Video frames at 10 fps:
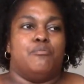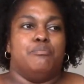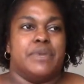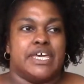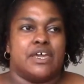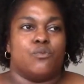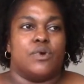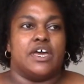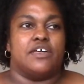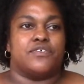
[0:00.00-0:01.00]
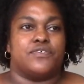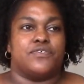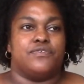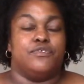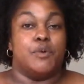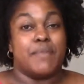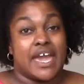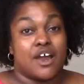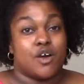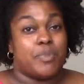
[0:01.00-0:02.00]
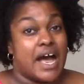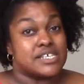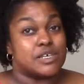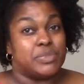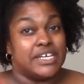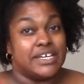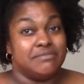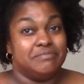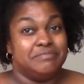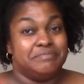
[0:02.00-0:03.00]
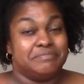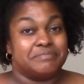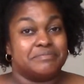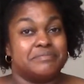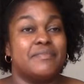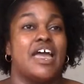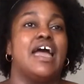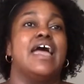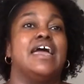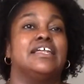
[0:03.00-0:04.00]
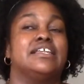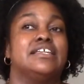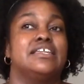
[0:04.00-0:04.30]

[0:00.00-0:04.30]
meeting with the mayor possibly and